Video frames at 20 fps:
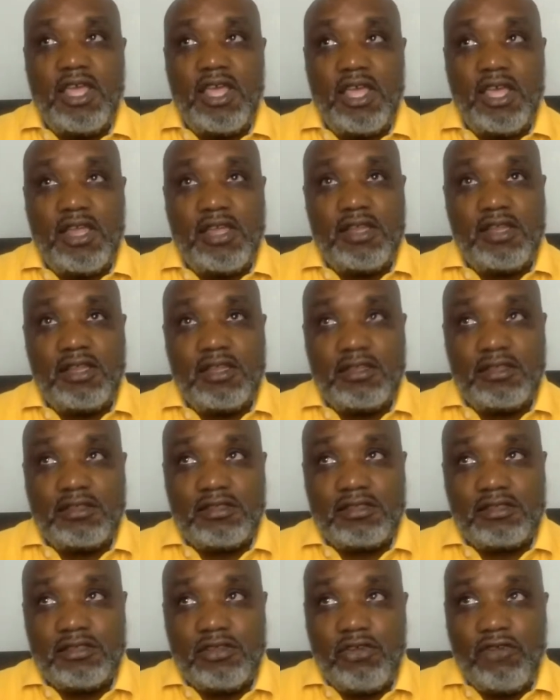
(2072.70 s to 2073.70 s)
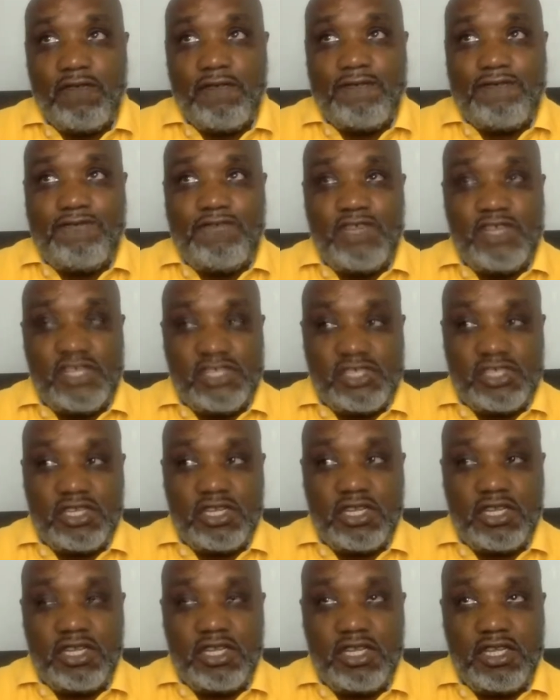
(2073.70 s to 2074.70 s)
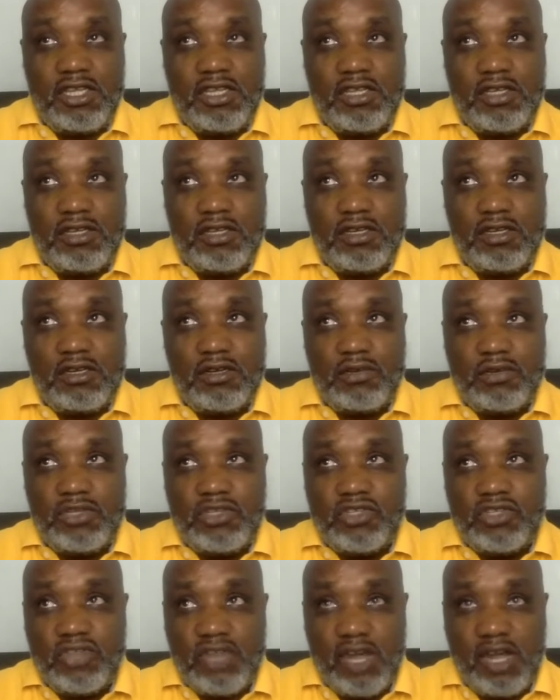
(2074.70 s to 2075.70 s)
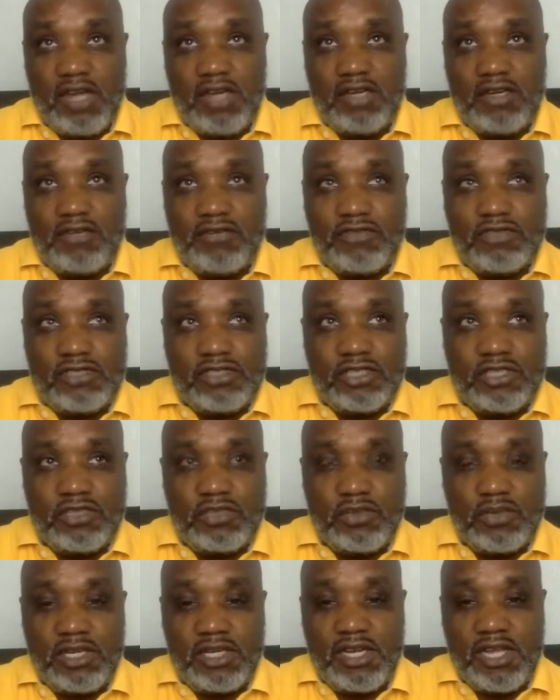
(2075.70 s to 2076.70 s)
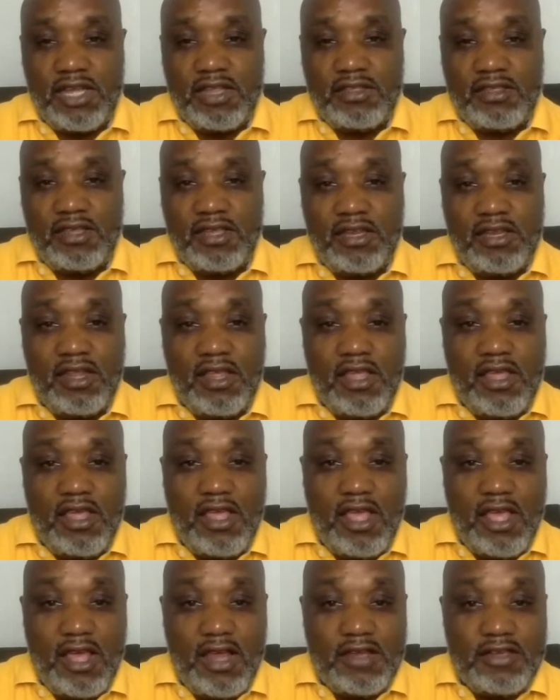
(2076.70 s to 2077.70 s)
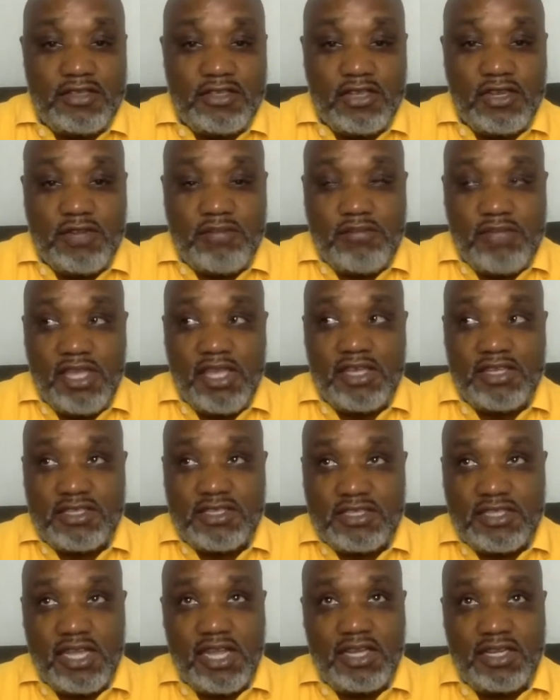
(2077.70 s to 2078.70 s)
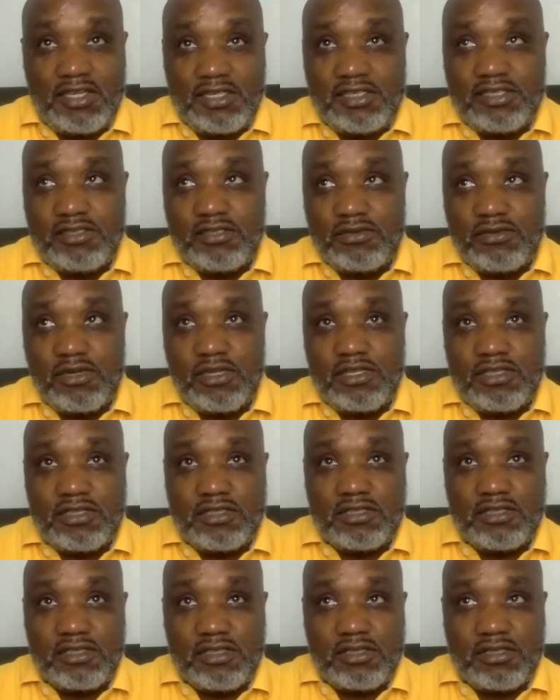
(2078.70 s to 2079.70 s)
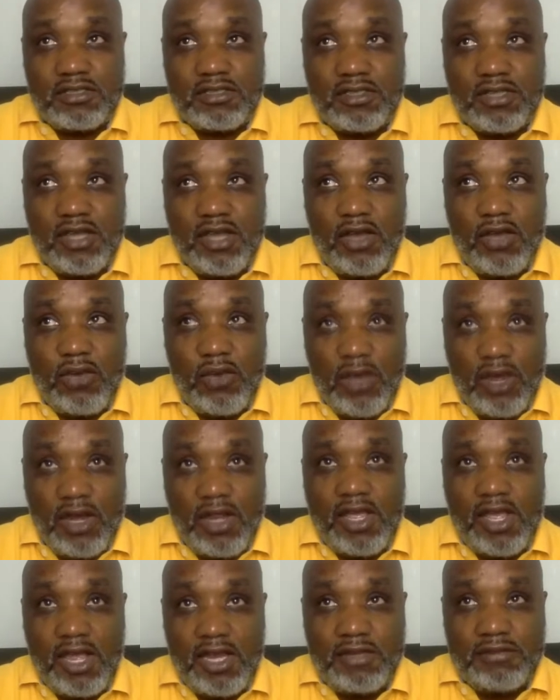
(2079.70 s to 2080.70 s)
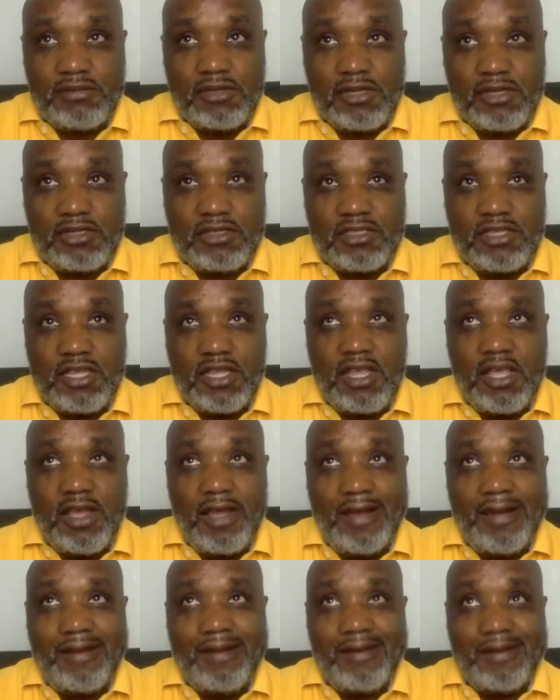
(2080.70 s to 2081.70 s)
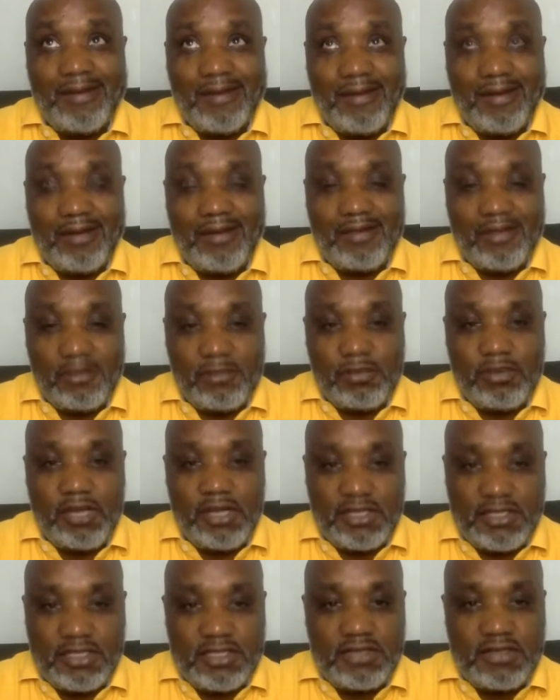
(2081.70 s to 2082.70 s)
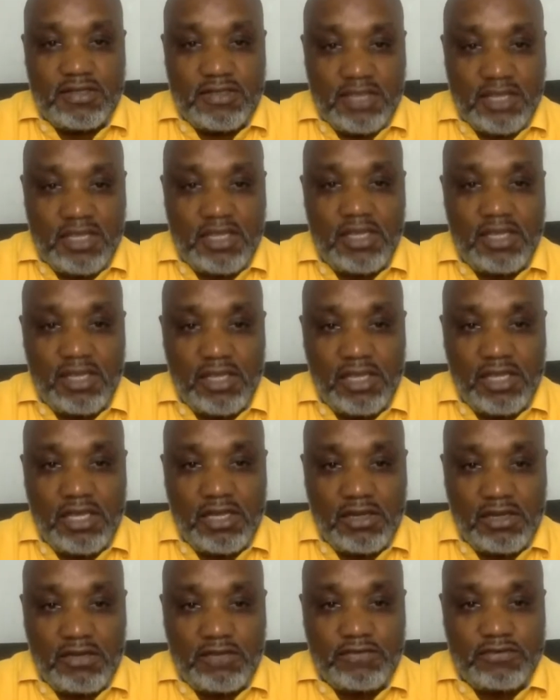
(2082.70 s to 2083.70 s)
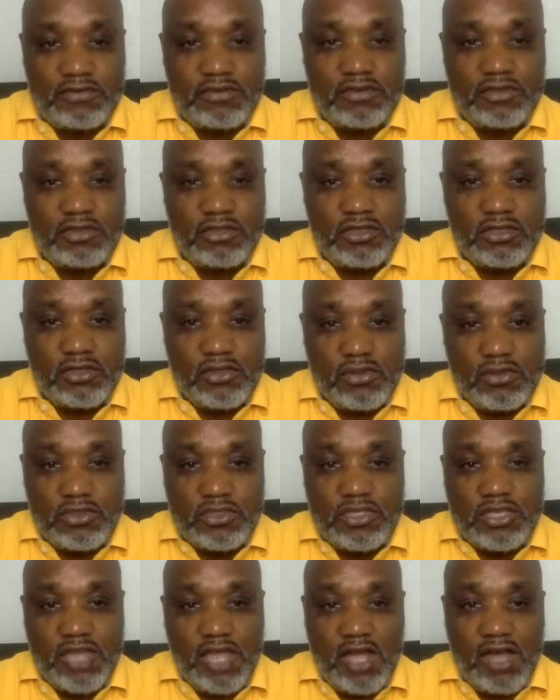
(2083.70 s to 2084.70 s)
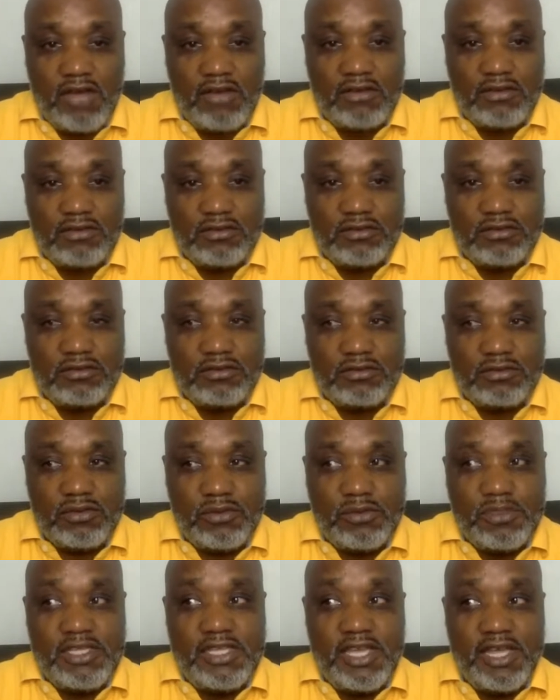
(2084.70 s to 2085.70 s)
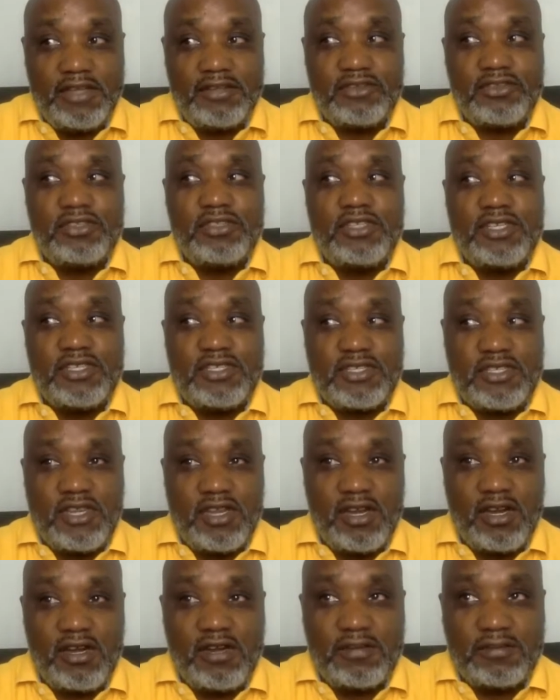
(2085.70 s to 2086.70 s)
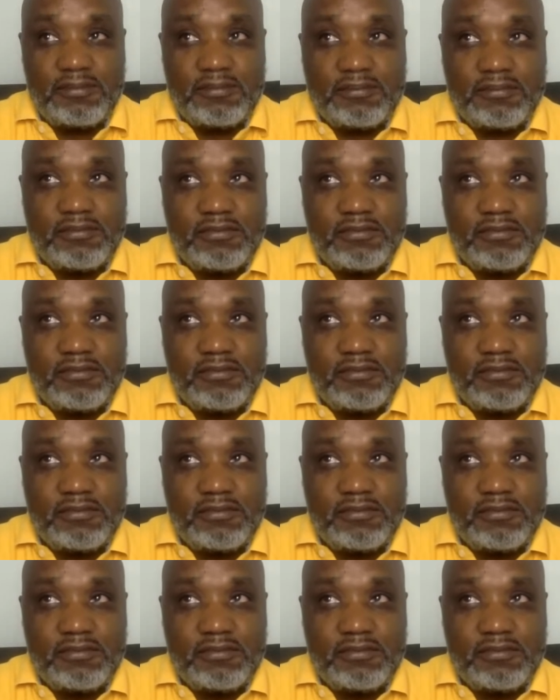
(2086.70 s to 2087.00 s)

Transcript: and officially we started officially 2019 and so the biggest challenge was acquiring animals and learning the process of taking care of the goats now when we get to this year